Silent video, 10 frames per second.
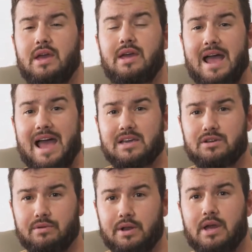and
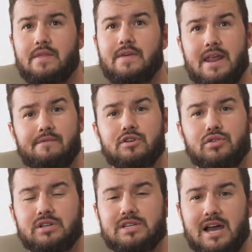accurate, that every
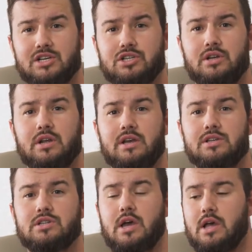transaction
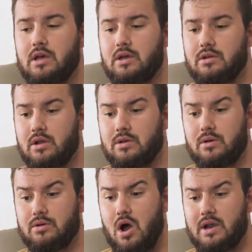is
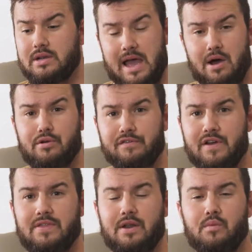not
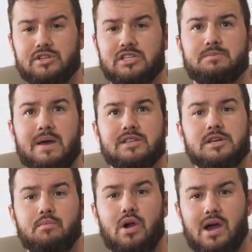counterfeit, that it wasn't spent
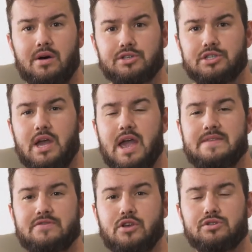somewhere else,
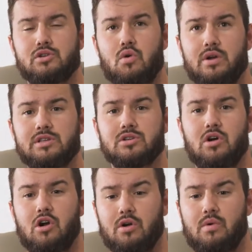and that those coins
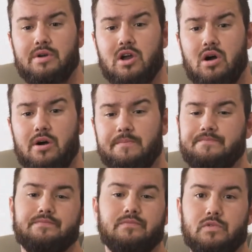are what we
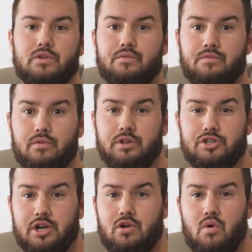call,
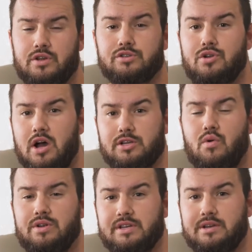legit coins, or not
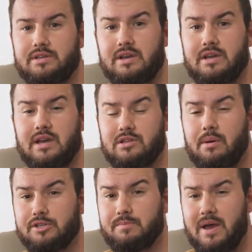coins that didn't get
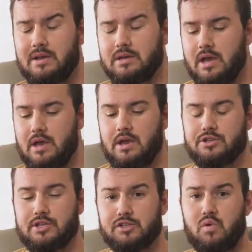double spent.
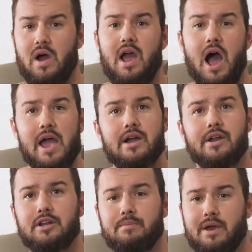So that's why I
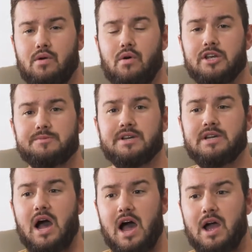got into Bitcoin, is
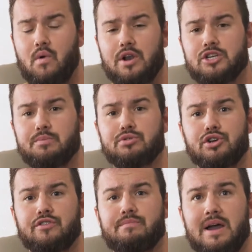because I wanted to
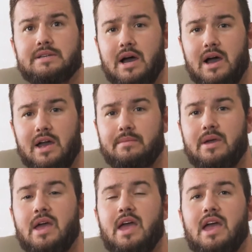preserve my time.
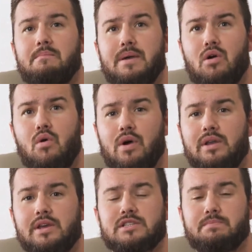And
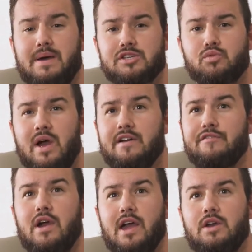Bitcoin is the best way
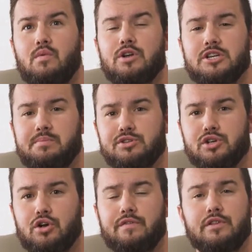for anyone to
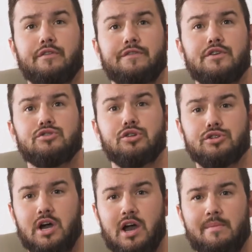preserve their future
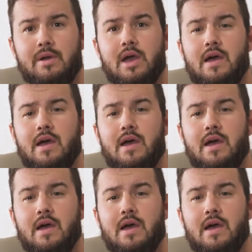time